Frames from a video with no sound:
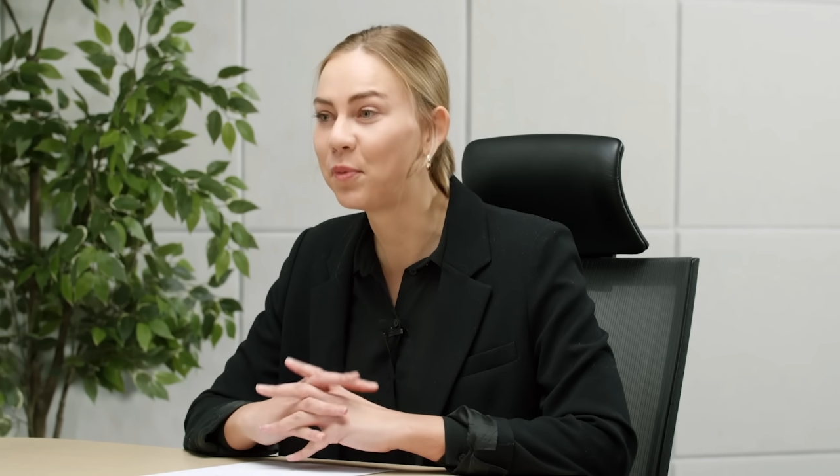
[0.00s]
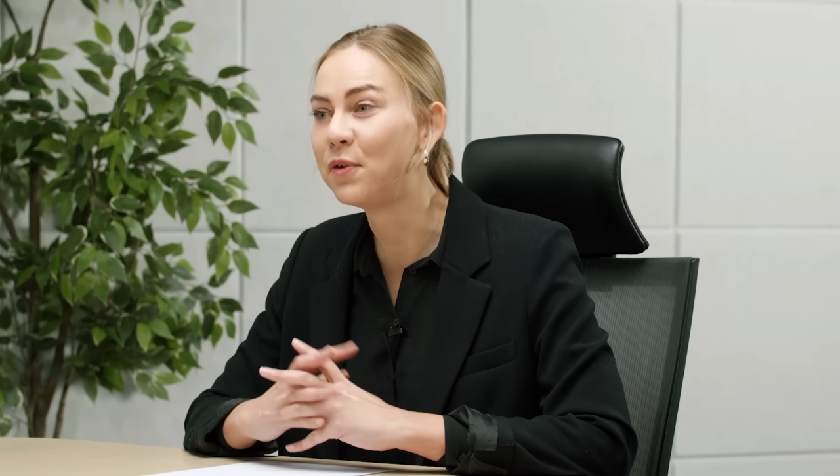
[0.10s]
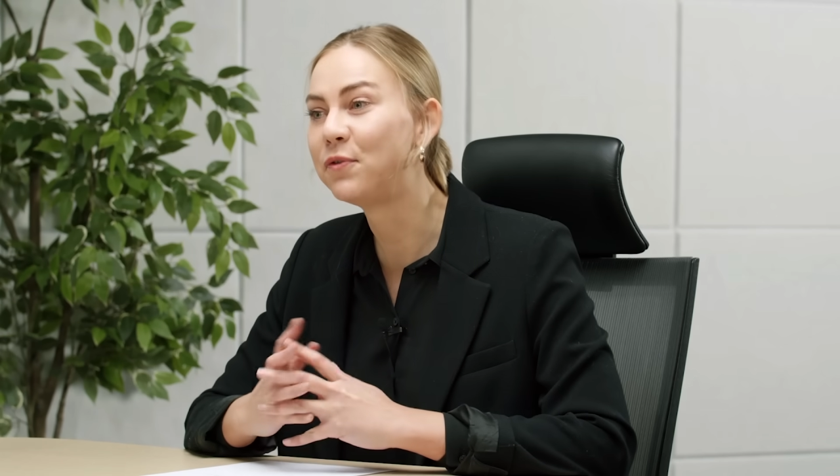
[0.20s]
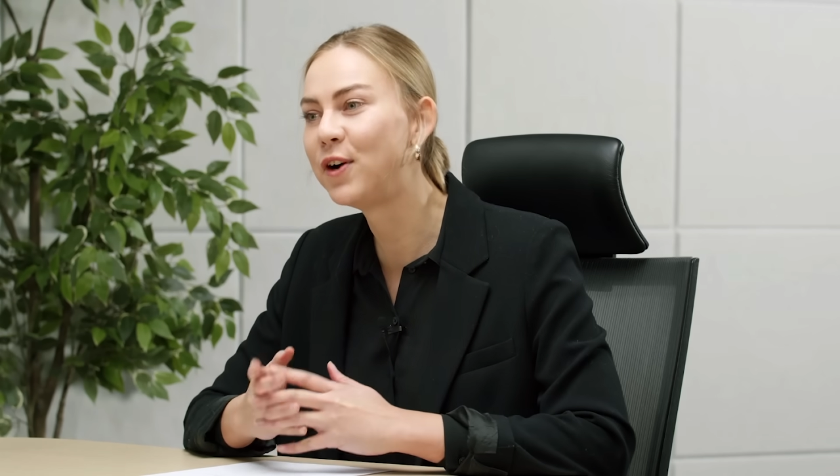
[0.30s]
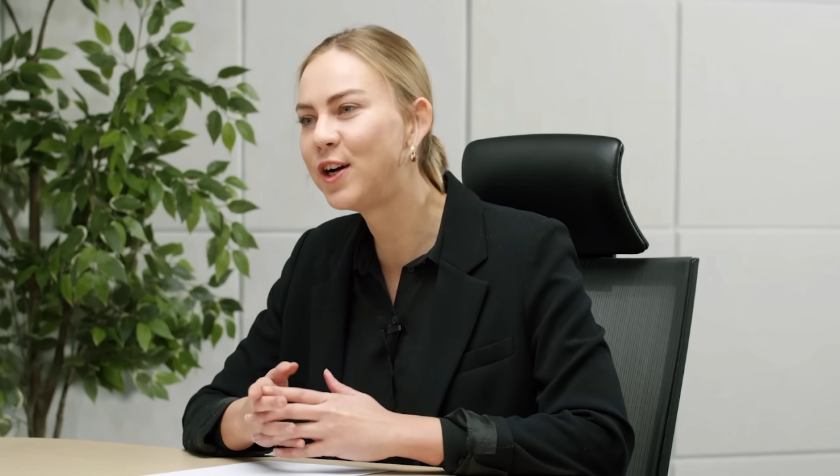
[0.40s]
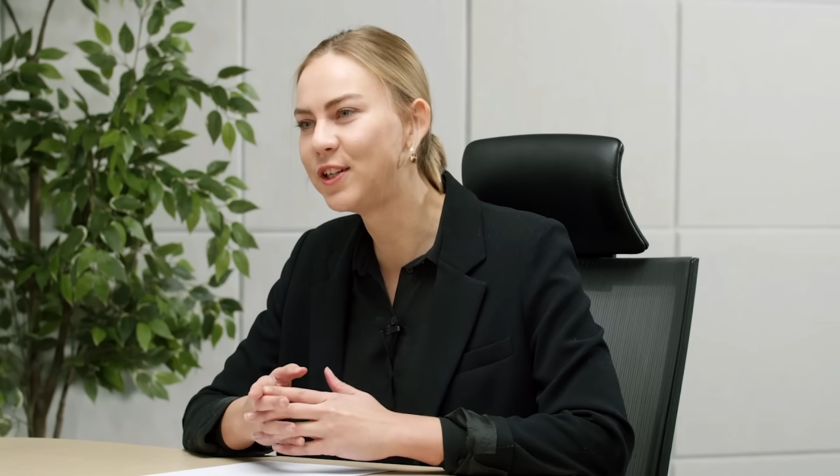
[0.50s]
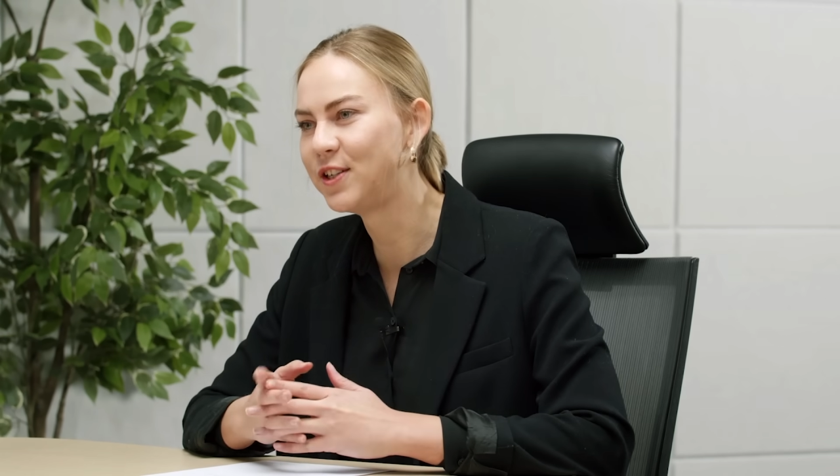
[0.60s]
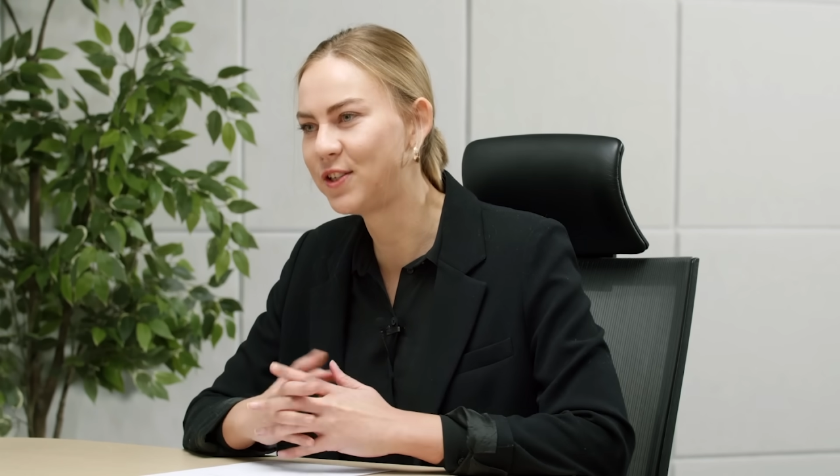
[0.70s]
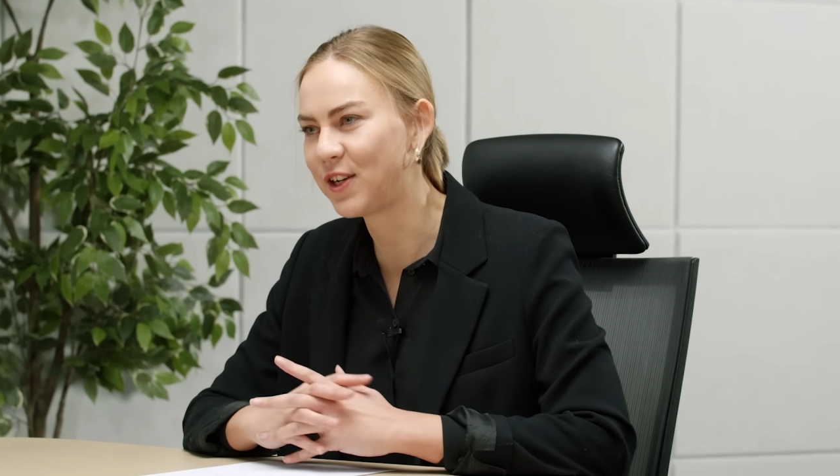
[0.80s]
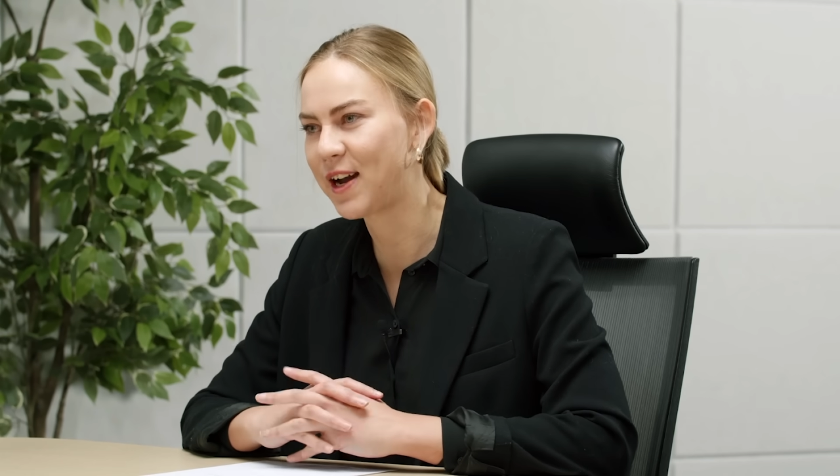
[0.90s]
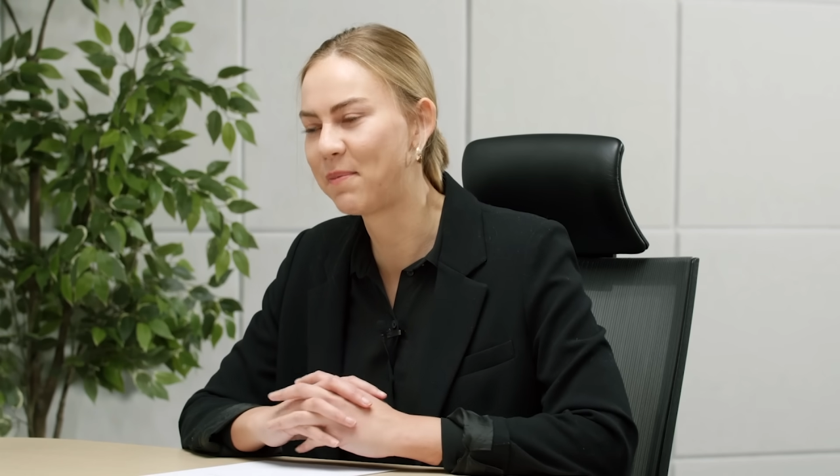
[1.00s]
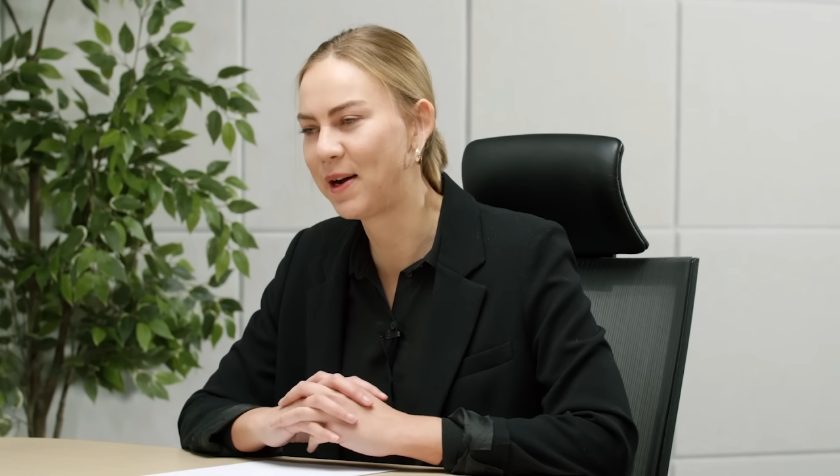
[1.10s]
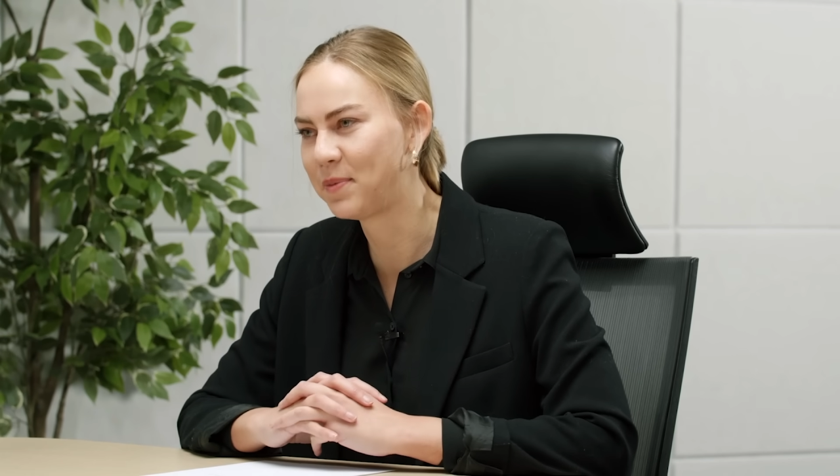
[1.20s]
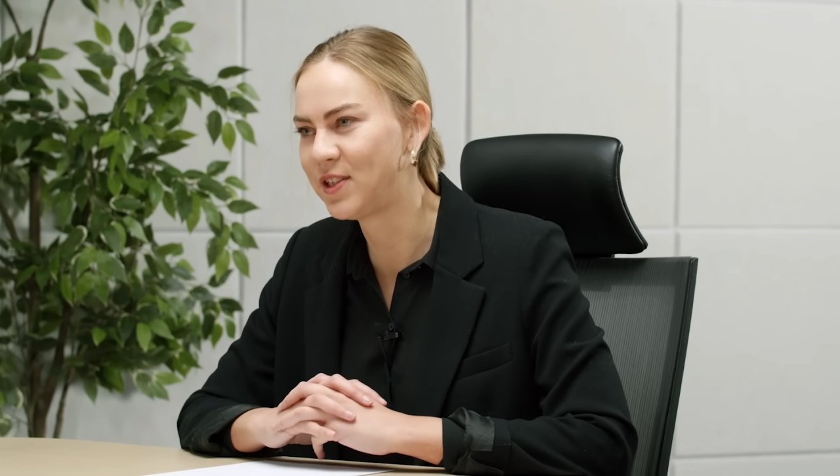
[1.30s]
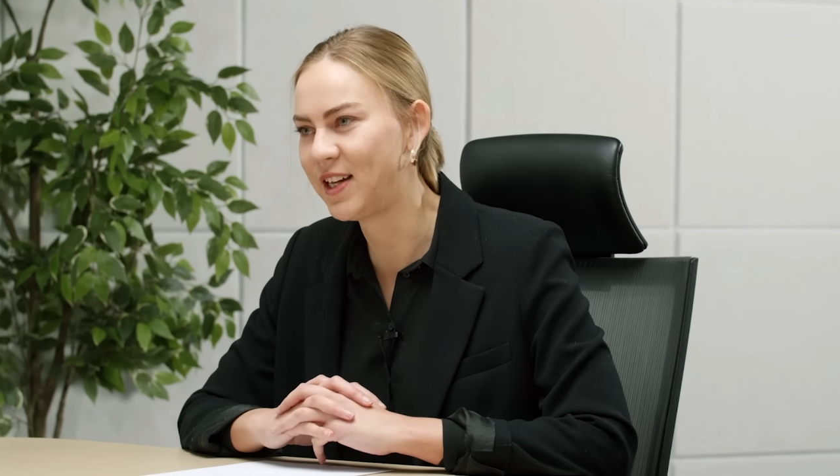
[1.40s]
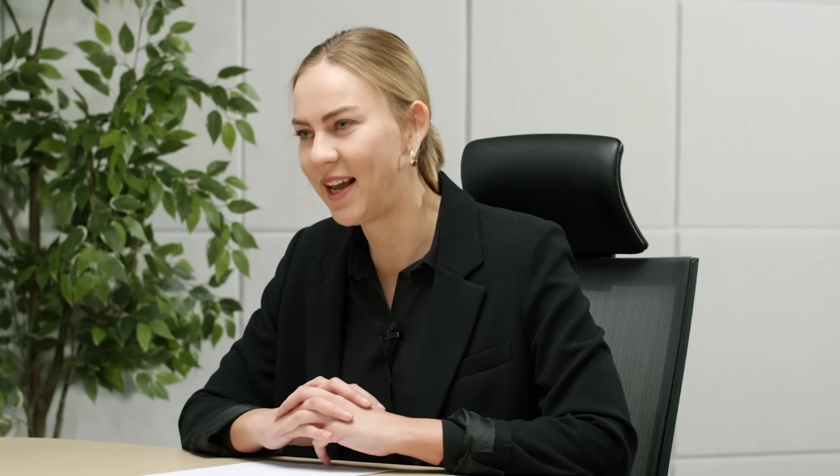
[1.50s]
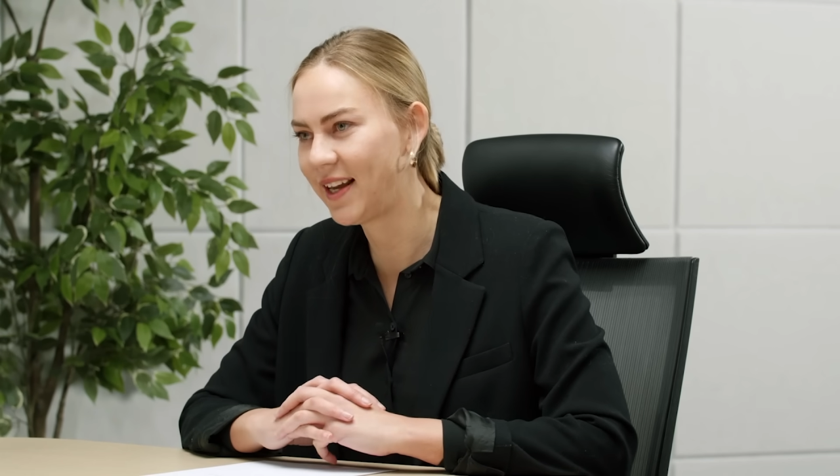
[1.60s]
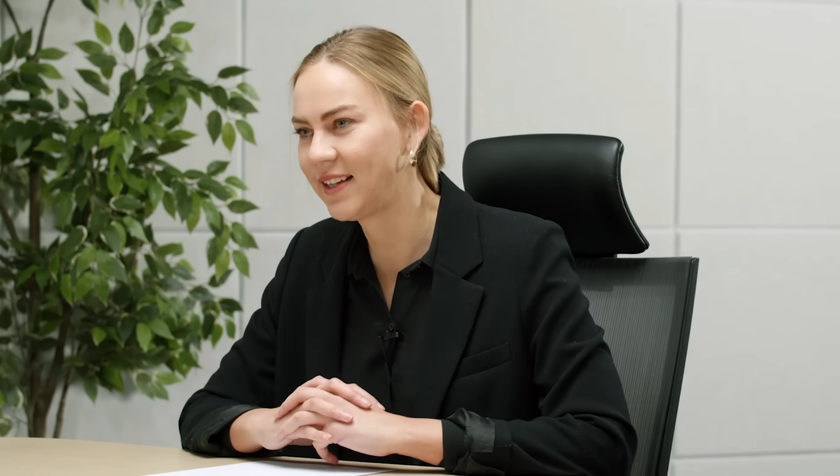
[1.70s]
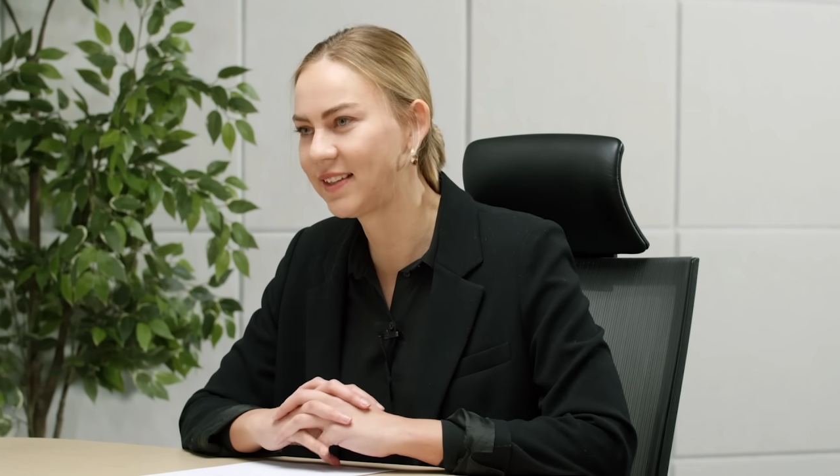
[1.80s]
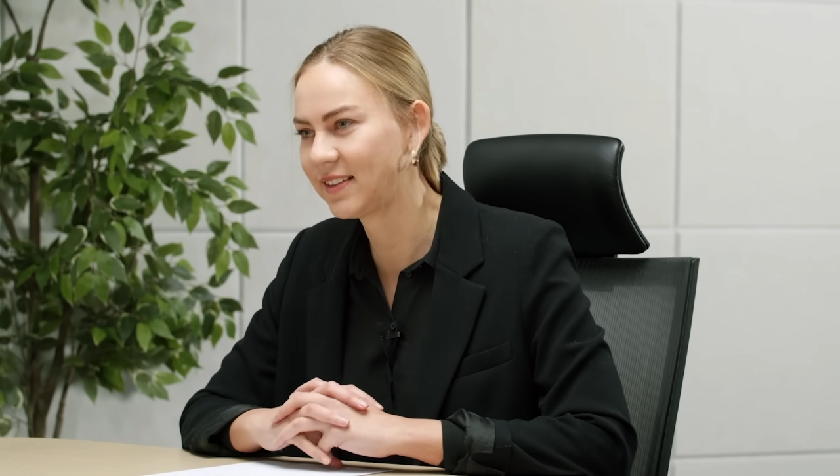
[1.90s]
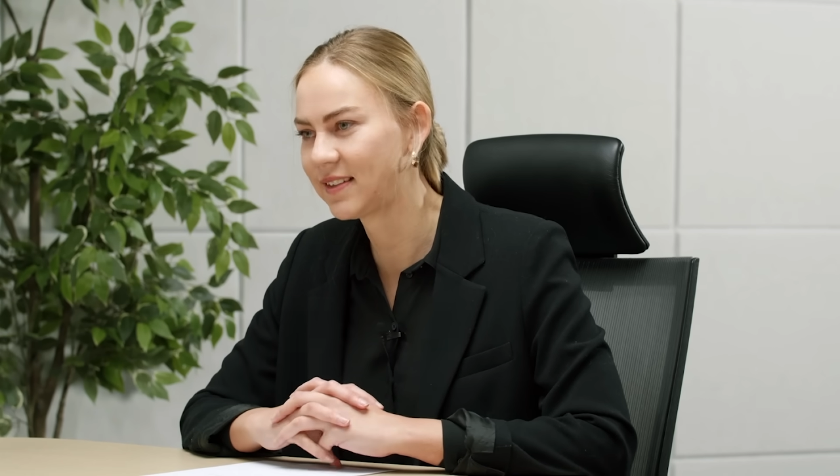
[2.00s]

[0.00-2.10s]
preferred to come up today?